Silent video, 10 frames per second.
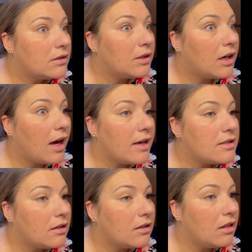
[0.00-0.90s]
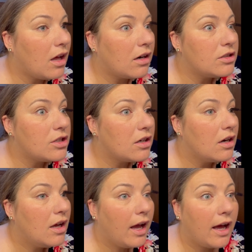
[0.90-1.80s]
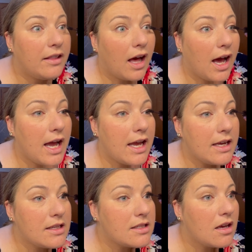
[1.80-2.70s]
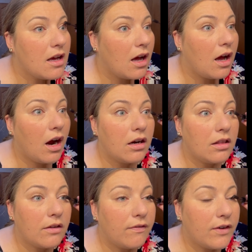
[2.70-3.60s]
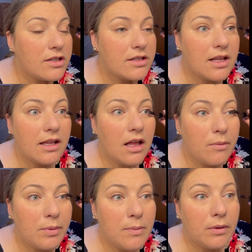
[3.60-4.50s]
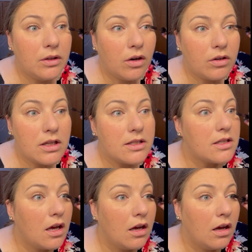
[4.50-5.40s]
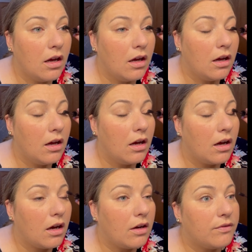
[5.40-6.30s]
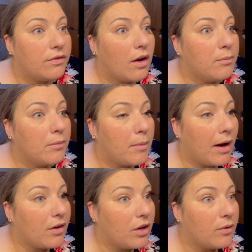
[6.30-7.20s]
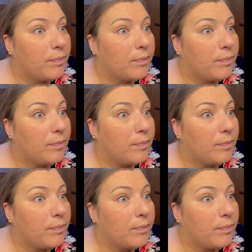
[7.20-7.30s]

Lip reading: Your eyes look larger. And the eyes are the first thing that people notice about you.